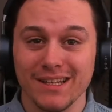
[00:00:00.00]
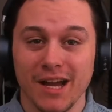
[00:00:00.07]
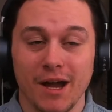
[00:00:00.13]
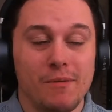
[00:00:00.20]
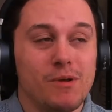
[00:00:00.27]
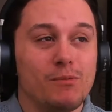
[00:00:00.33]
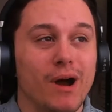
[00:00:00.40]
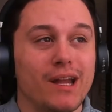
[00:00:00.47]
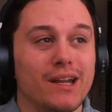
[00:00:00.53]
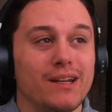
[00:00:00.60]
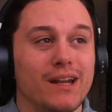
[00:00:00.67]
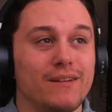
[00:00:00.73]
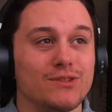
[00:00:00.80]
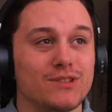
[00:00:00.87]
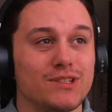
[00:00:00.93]
I mean, why did I
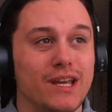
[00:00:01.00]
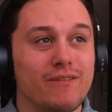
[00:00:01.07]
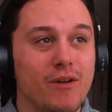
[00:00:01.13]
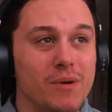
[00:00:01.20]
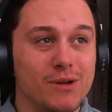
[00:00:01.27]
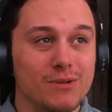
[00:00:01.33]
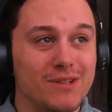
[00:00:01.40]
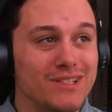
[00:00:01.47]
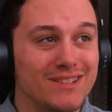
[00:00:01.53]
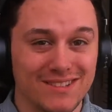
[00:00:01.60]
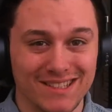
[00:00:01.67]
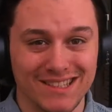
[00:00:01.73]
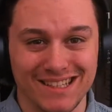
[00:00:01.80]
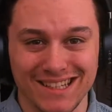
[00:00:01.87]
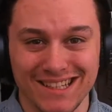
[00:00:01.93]
have to save up my crystals
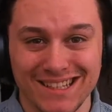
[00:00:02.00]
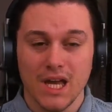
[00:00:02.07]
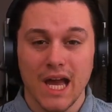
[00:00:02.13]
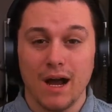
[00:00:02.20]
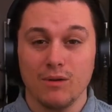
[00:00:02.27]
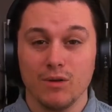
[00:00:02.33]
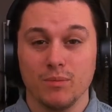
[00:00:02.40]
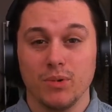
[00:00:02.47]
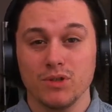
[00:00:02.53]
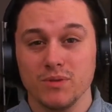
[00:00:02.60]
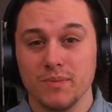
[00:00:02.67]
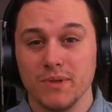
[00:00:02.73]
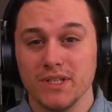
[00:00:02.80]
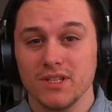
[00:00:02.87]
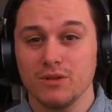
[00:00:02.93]
then? I will post a
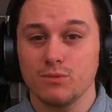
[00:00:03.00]
picture